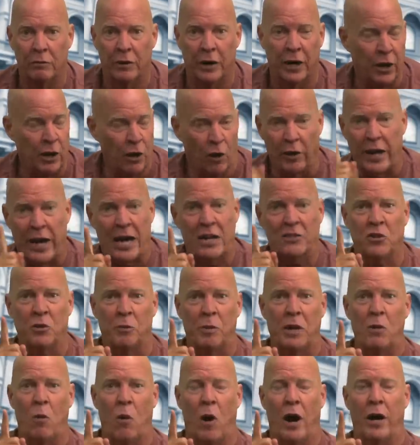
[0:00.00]
It only has to
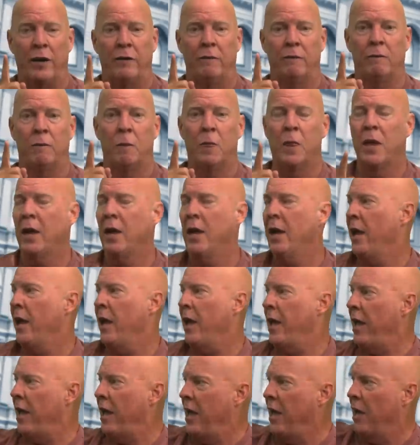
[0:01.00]
be one.
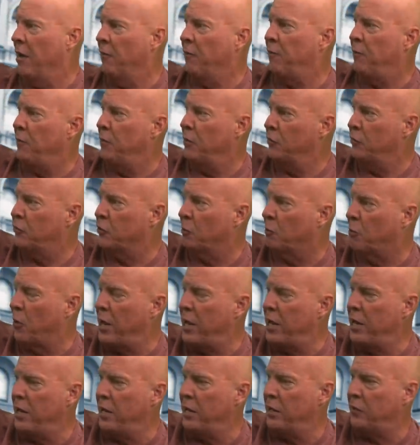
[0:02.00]
If
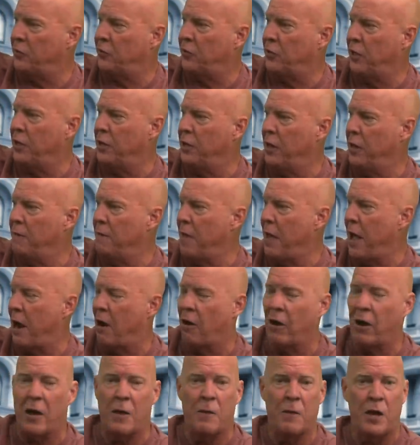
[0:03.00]
Sabrina is sitting in
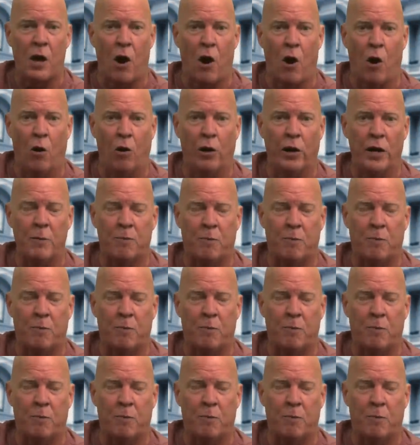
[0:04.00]
there and the only